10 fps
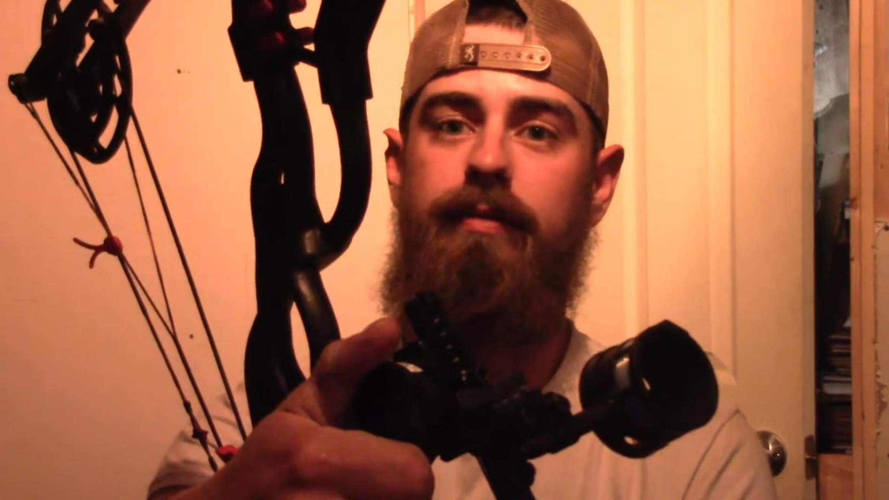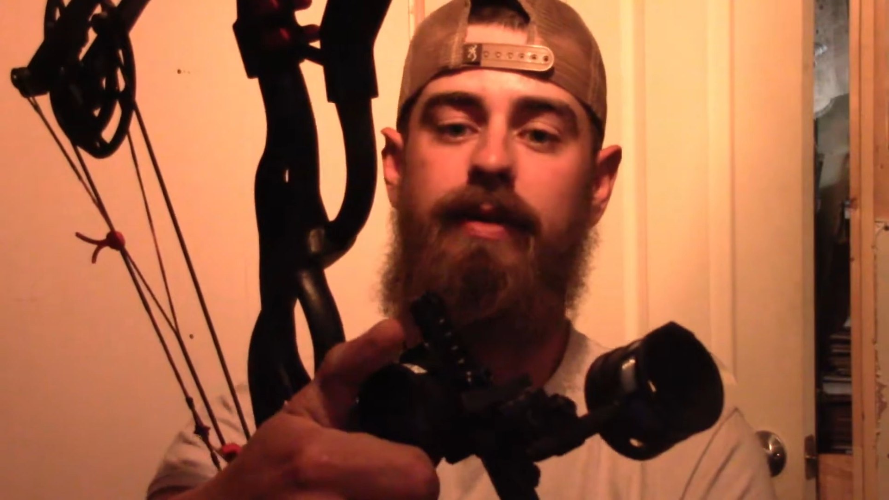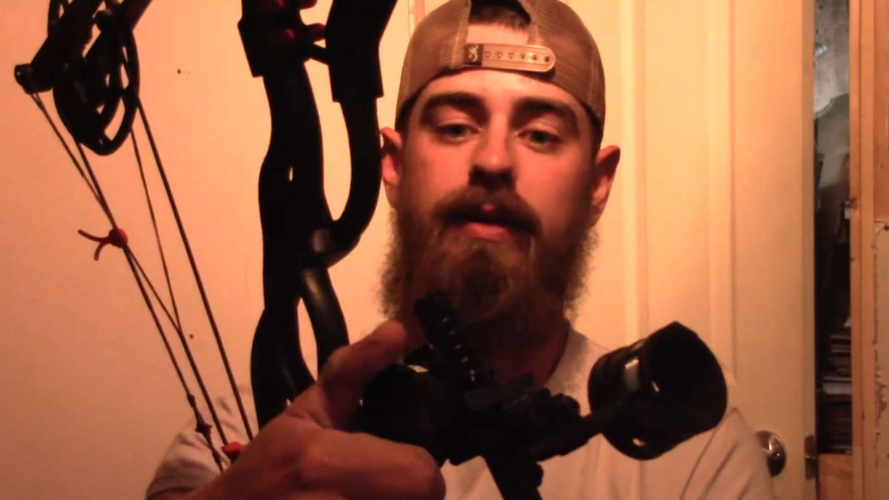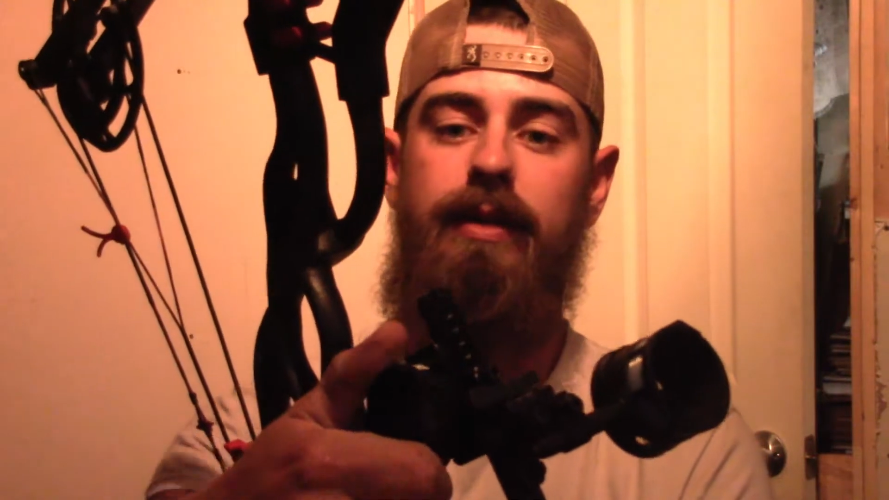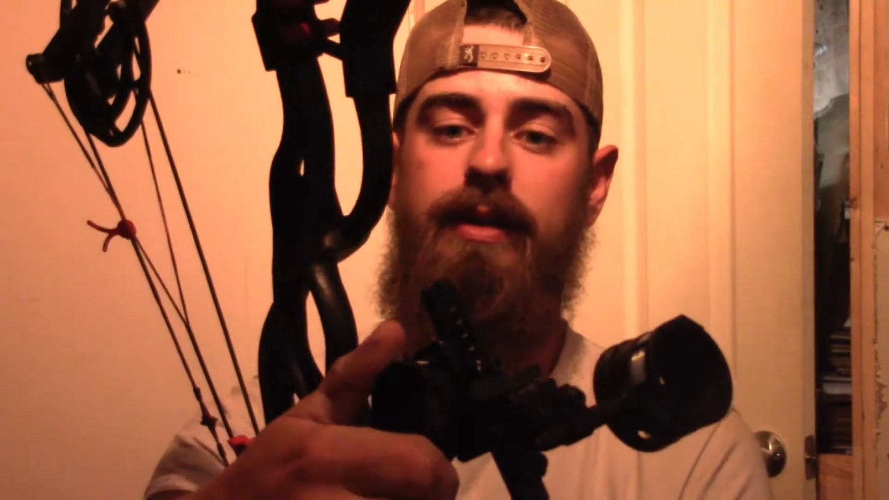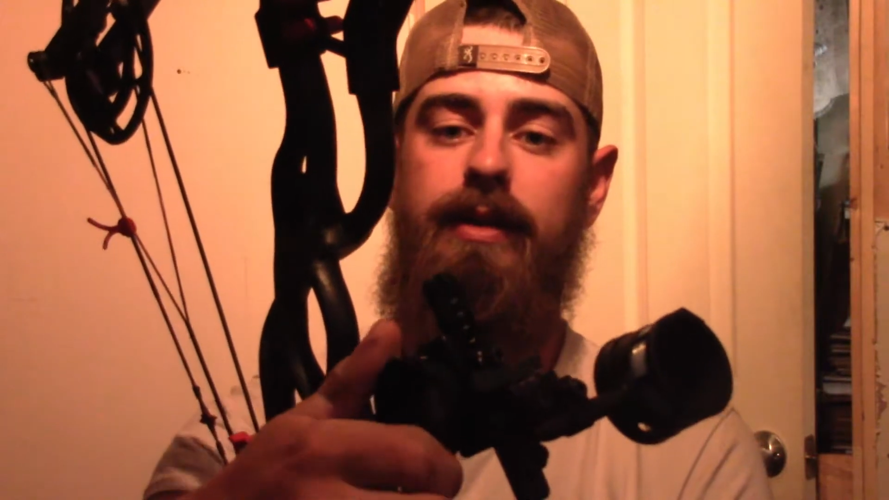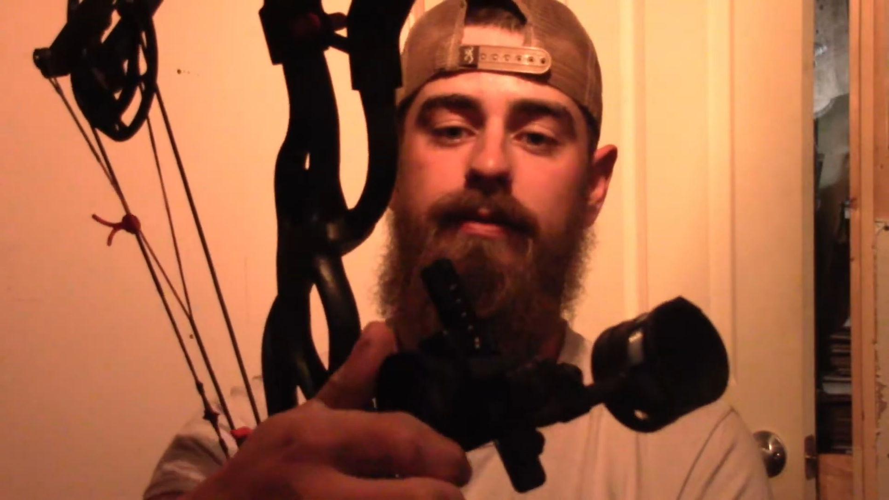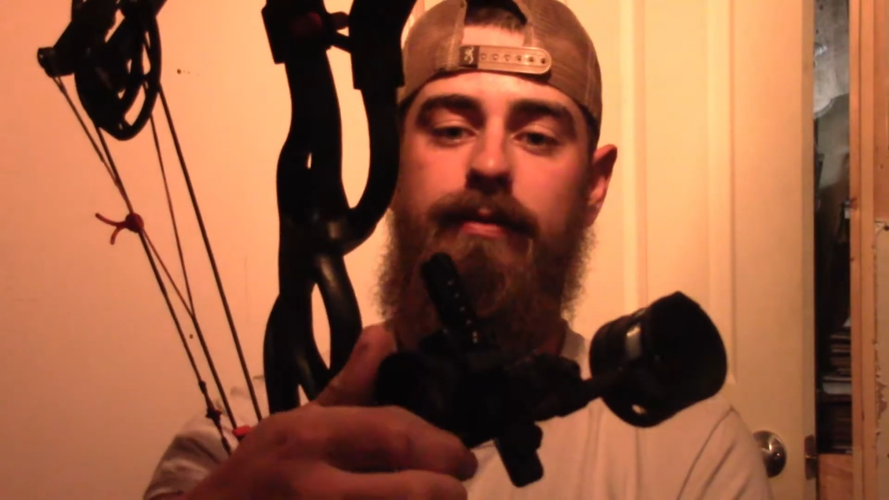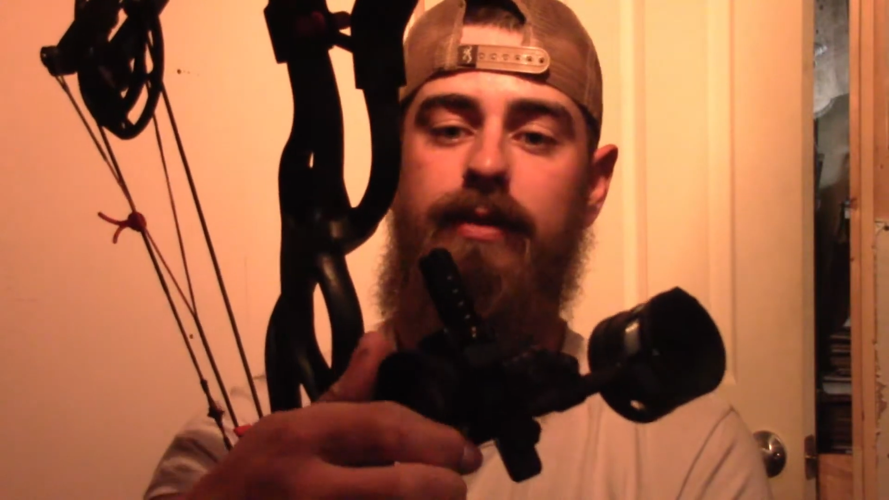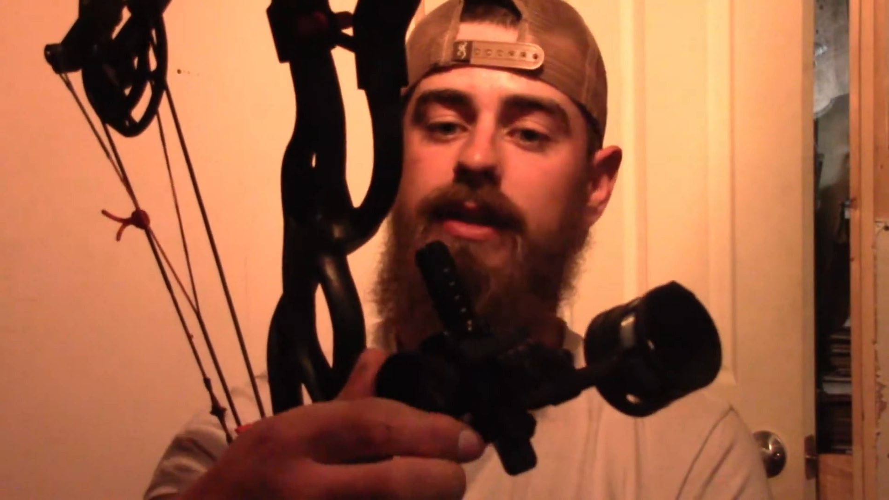very
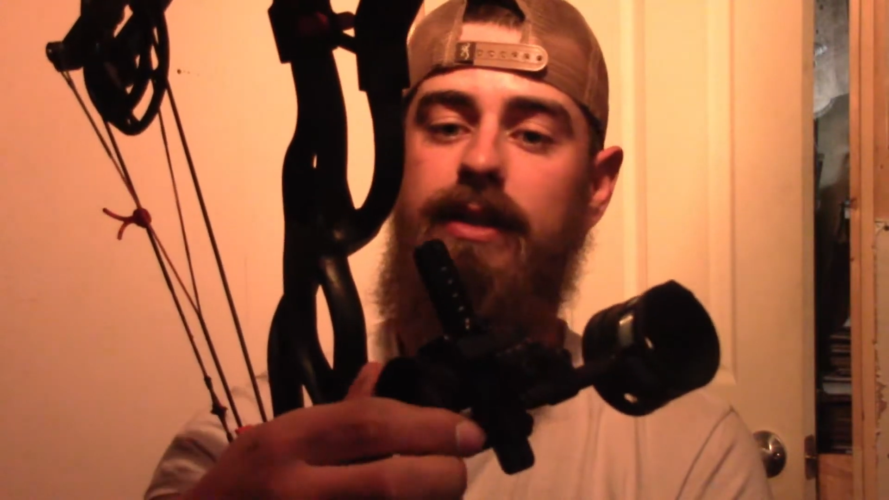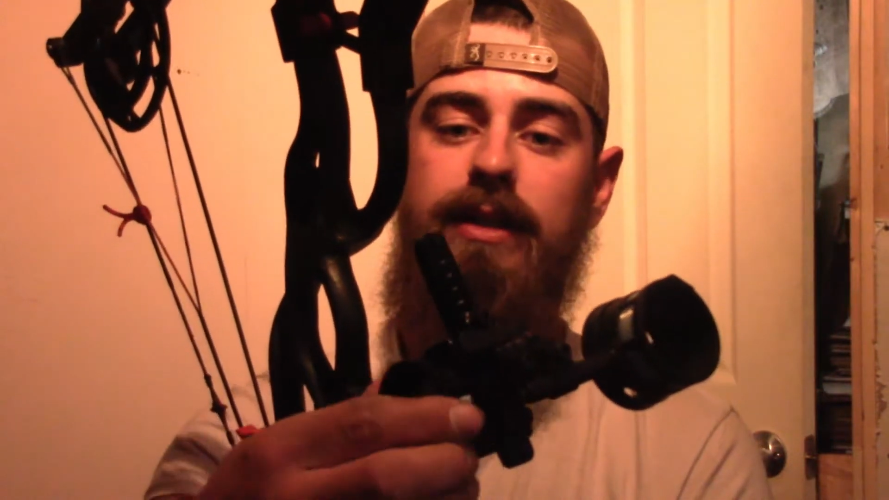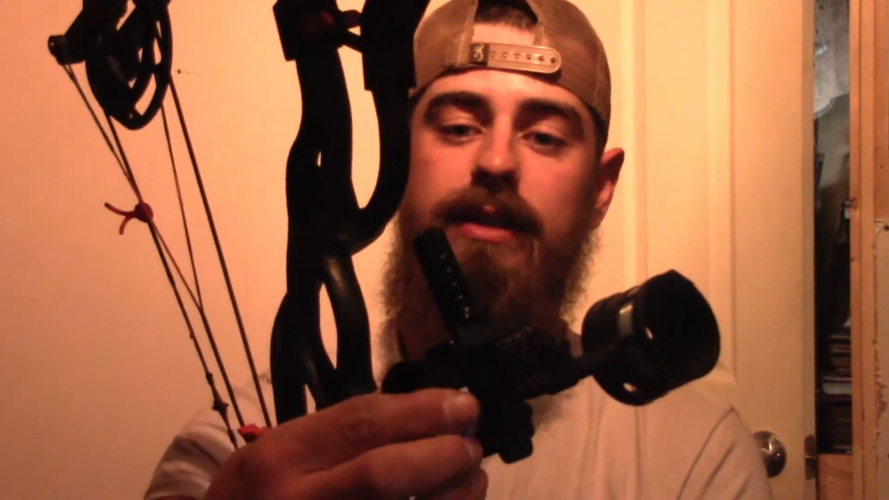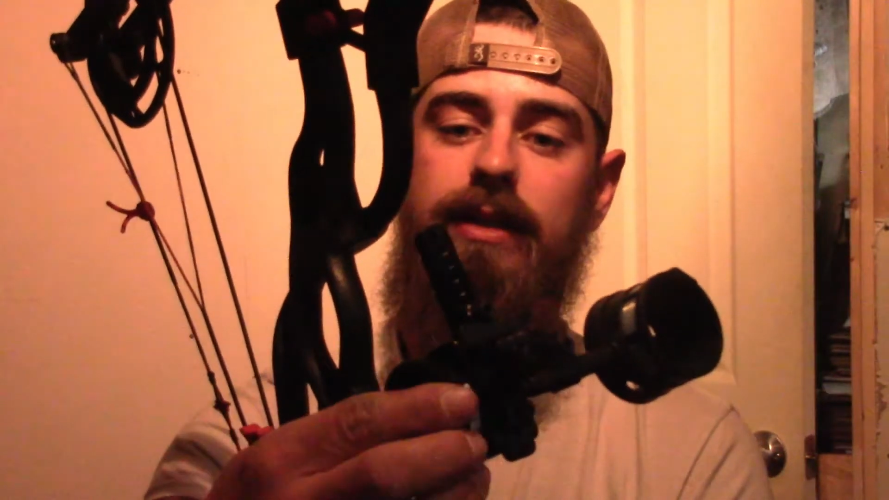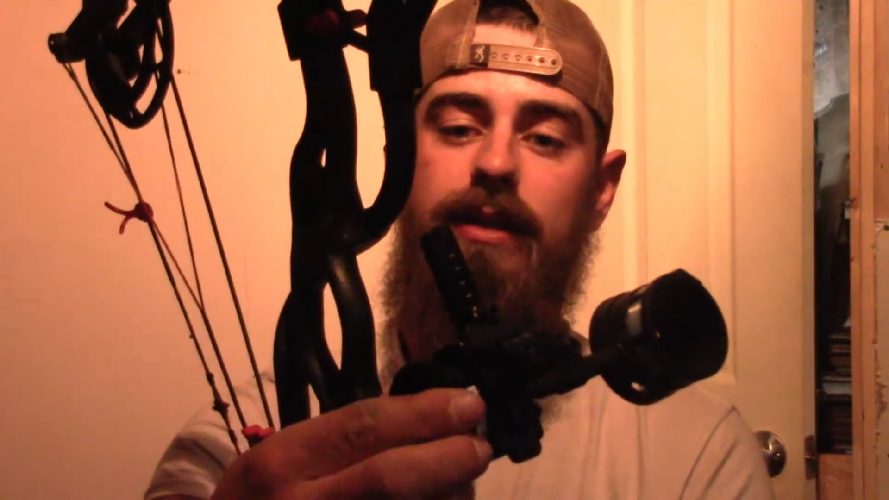freely.